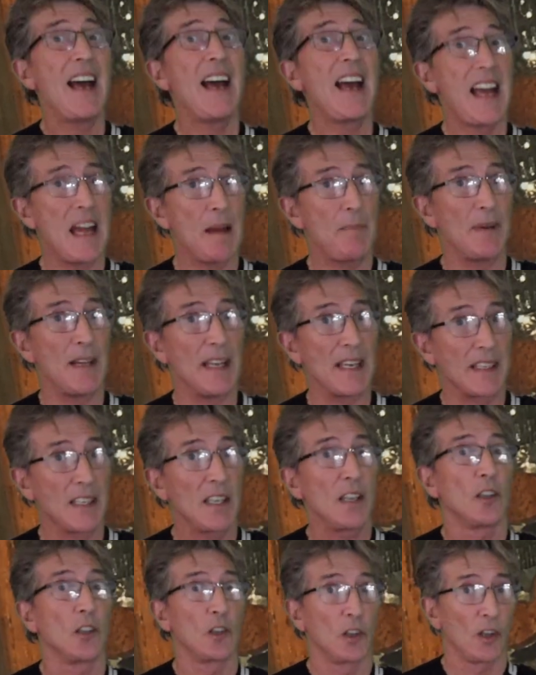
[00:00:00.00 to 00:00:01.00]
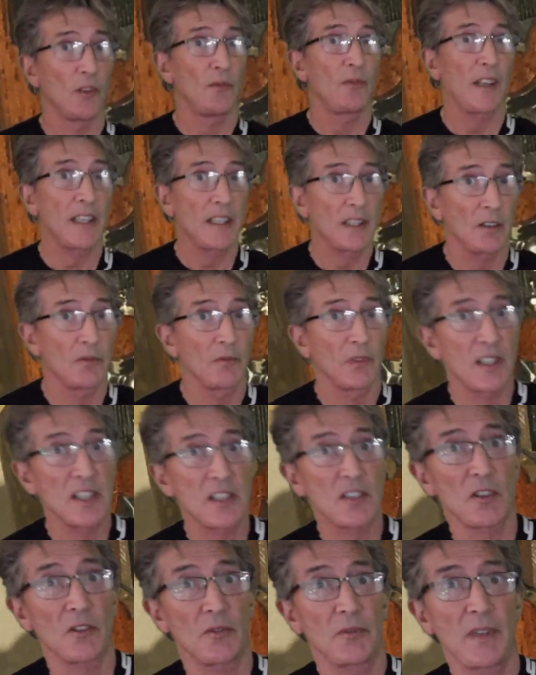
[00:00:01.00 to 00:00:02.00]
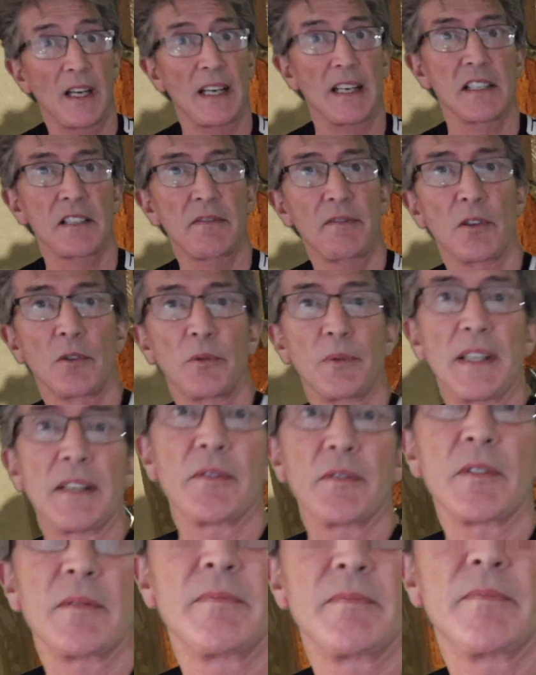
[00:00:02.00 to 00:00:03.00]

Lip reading: Epic. Lovely, lovely stuff. Right, let's have a look round.